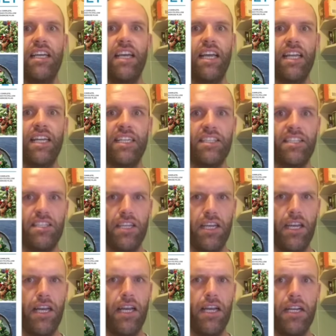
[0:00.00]
And it's,
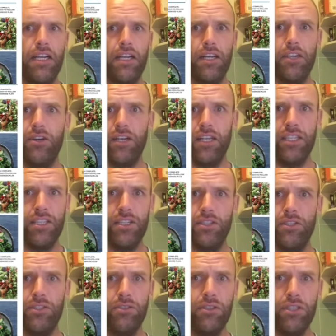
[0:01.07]
uh, according
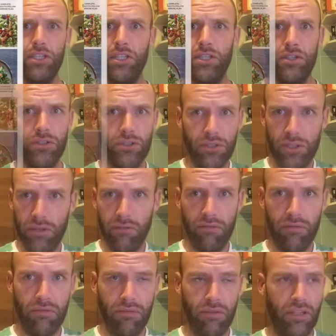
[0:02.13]
to the news of
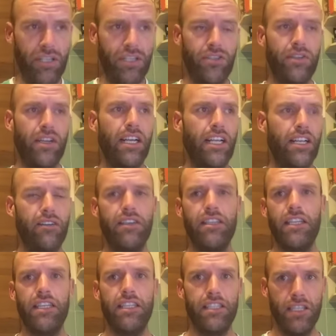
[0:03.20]
Australia, it
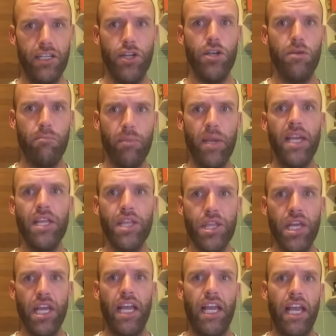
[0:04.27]
is the new big
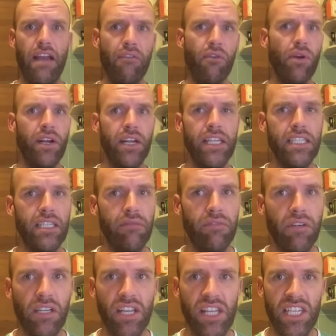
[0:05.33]
thing. Everyone needs to
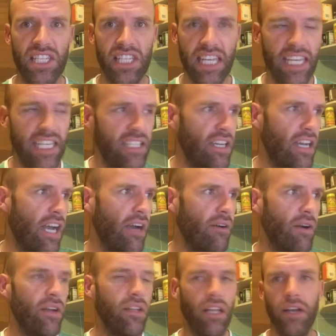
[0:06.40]
follow the
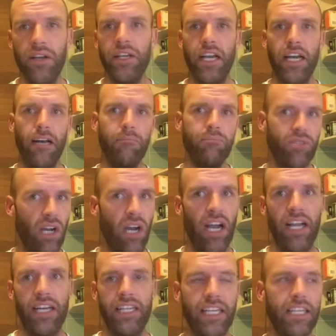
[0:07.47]
CSIRO low carb
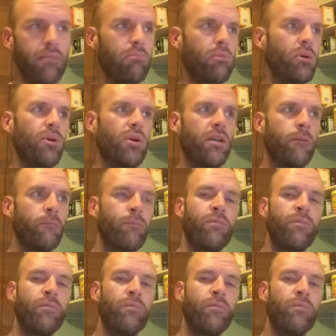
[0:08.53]
diet. Get the book.